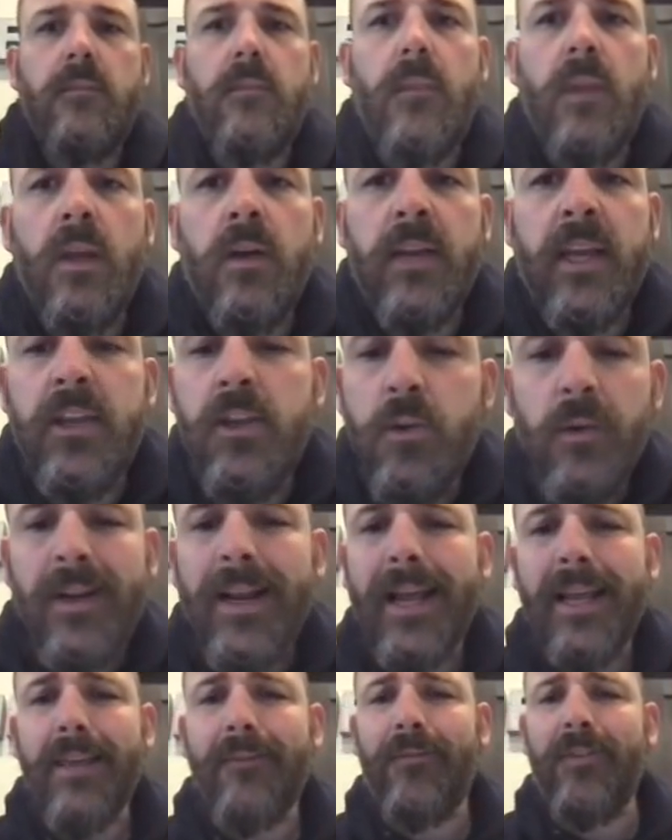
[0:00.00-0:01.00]
Okay, you and
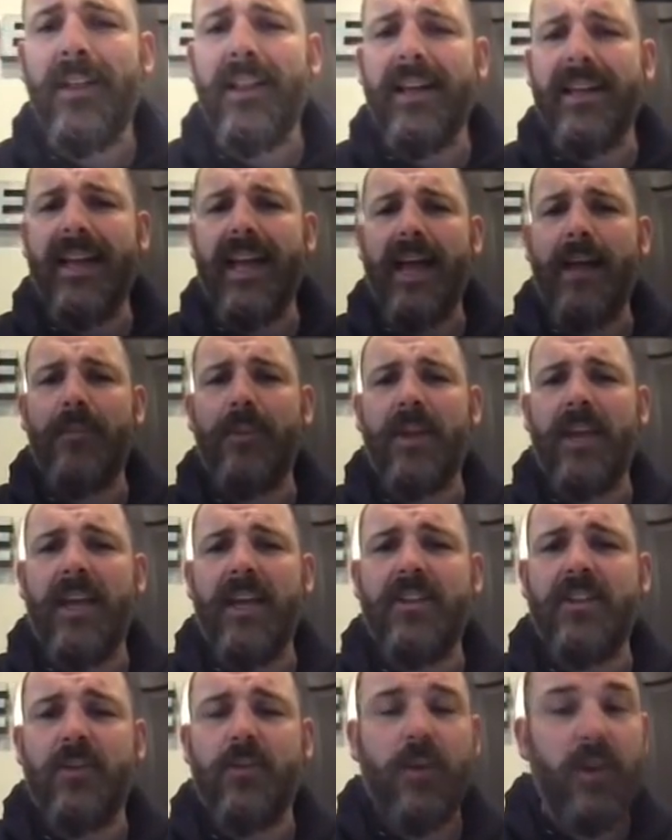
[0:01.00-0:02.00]
I can fill out an
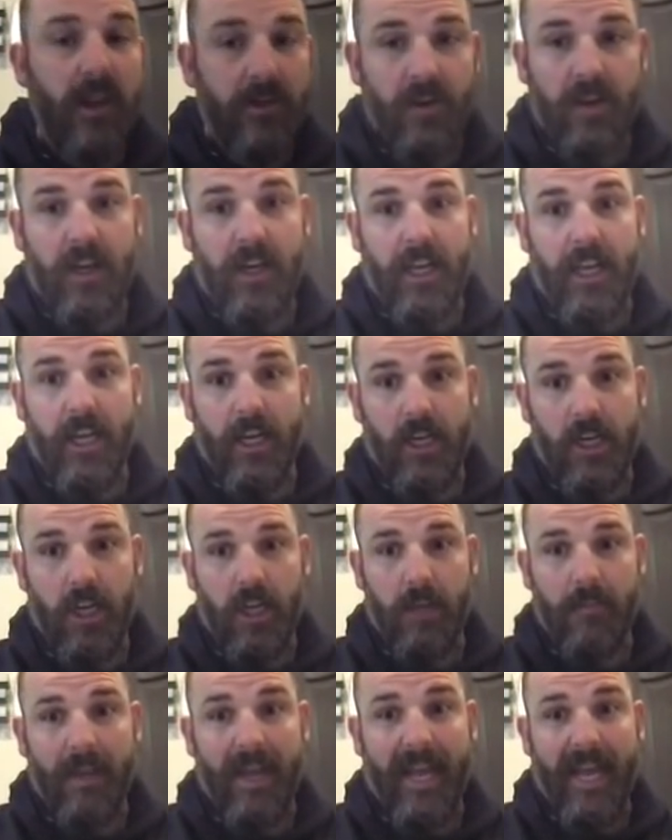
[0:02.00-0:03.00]
application. We're never going to get a
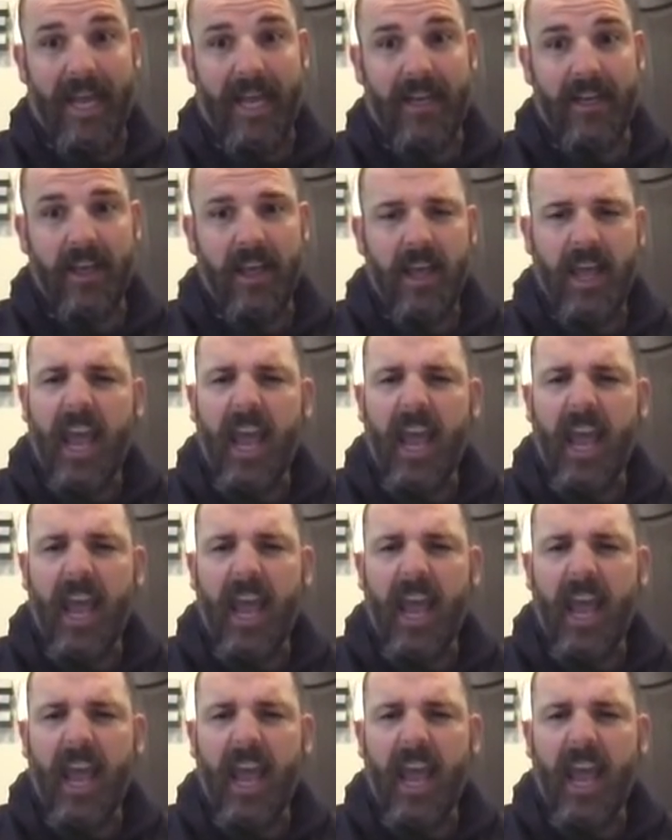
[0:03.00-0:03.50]
call back.